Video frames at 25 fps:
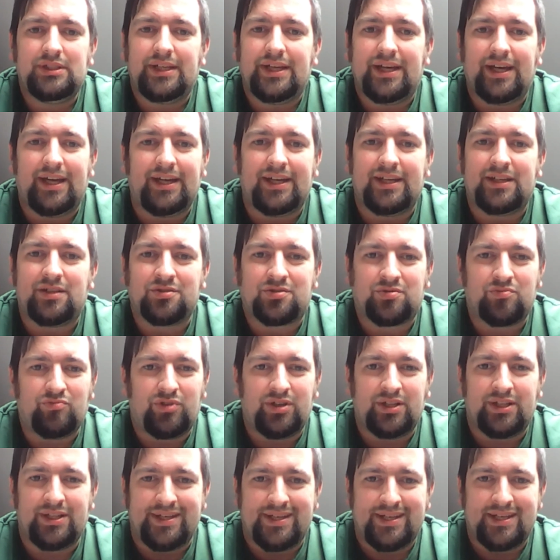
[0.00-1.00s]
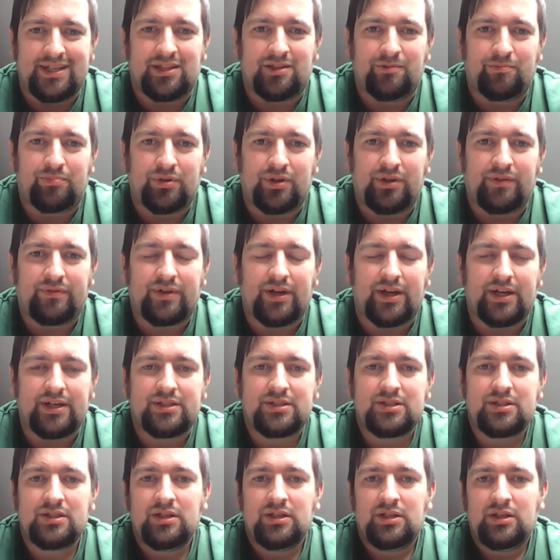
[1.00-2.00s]
he doesn't really need the briefcase,
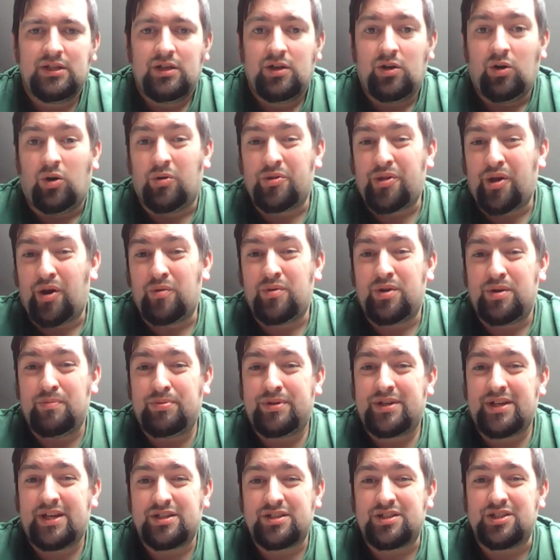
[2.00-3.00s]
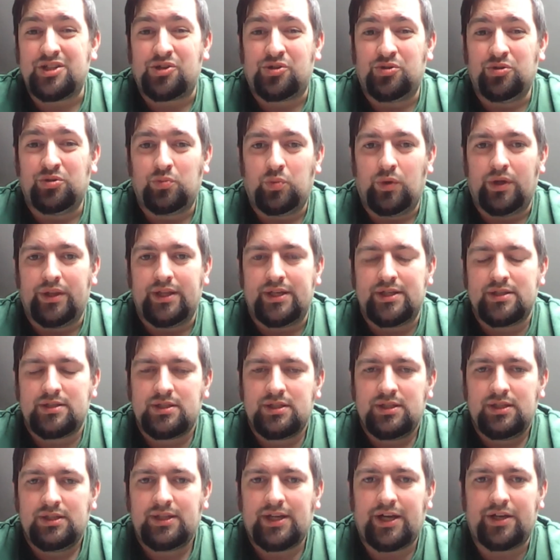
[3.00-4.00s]
although he potentially could win this.
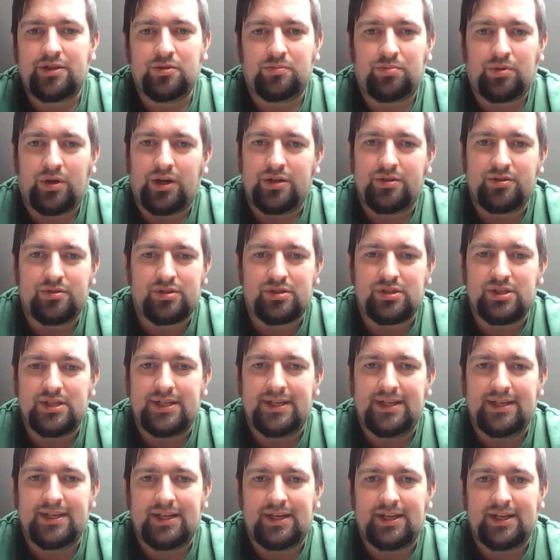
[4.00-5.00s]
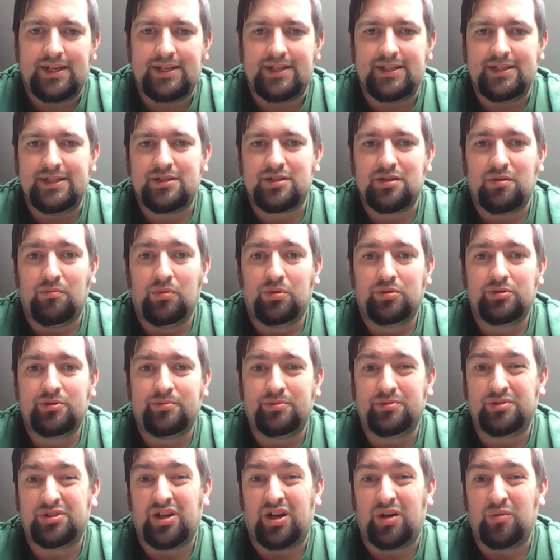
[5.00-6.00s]
Daniel Bryan doesn't need it. He's a
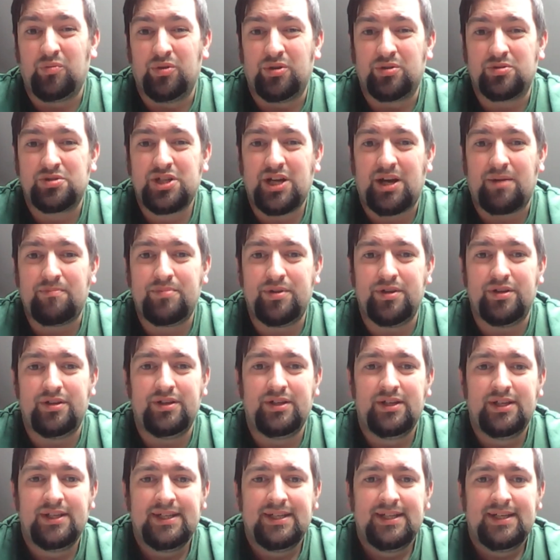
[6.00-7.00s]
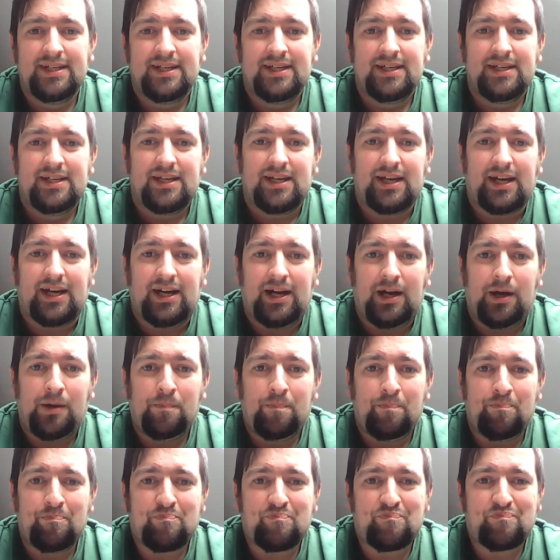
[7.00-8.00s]
multiple-time world champion.
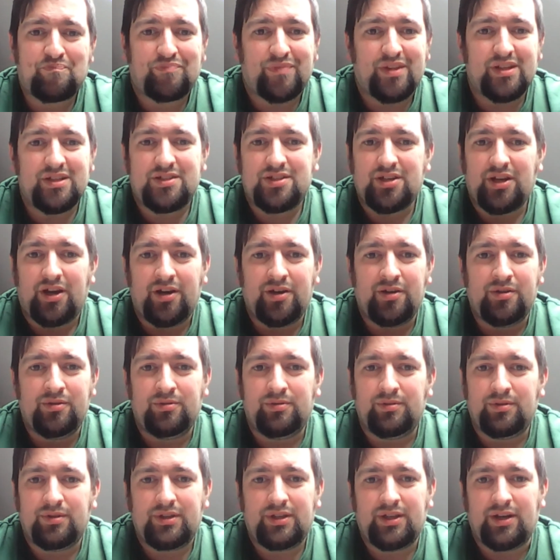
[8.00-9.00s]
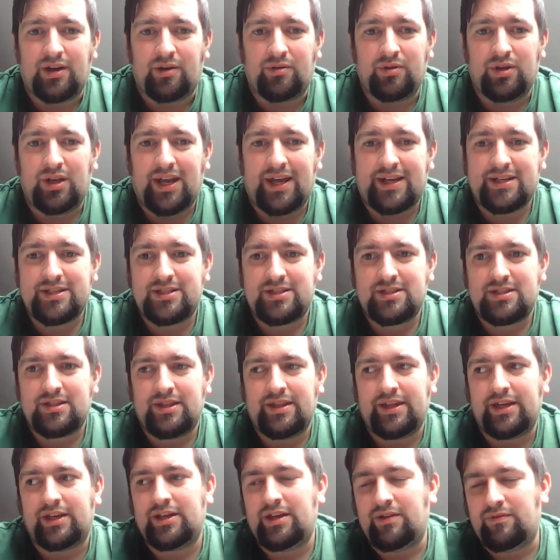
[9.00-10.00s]
So, you know, unless they
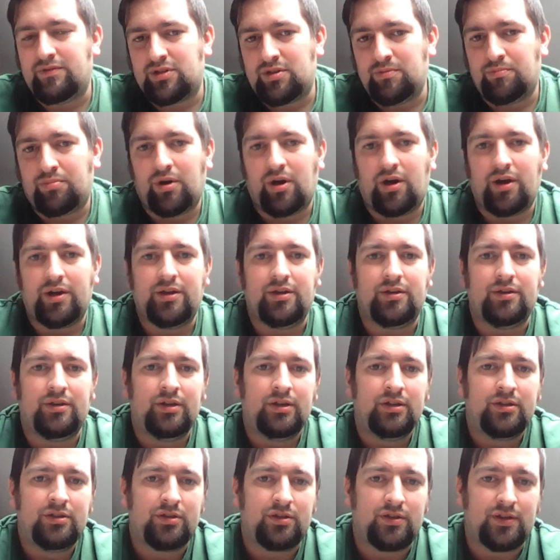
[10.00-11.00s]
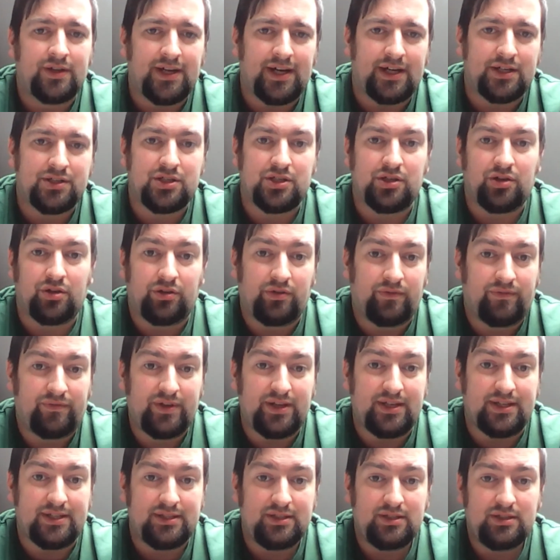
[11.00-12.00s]
give it to Bryan to cash in on The
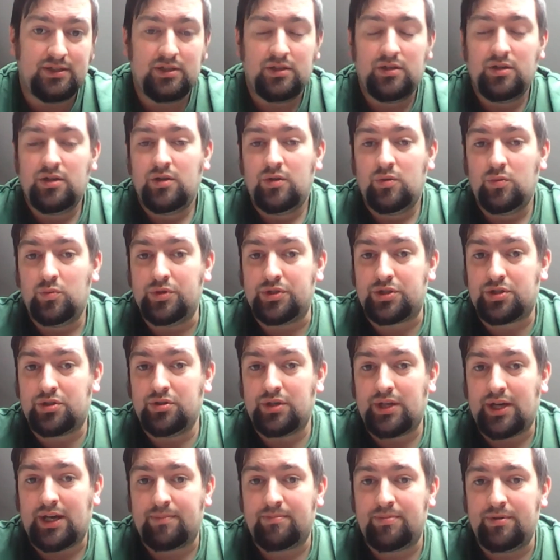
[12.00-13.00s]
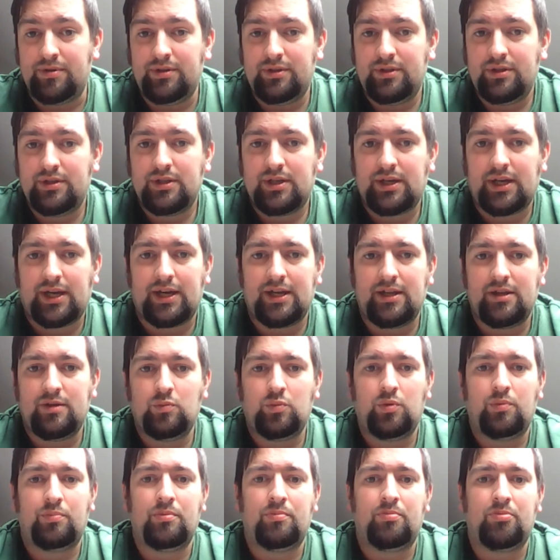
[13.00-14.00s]
Fiend, which could happen and
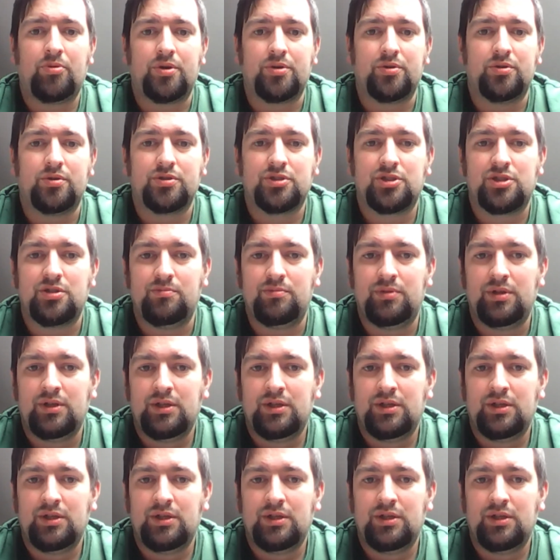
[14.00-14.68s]
would be pretty awesome,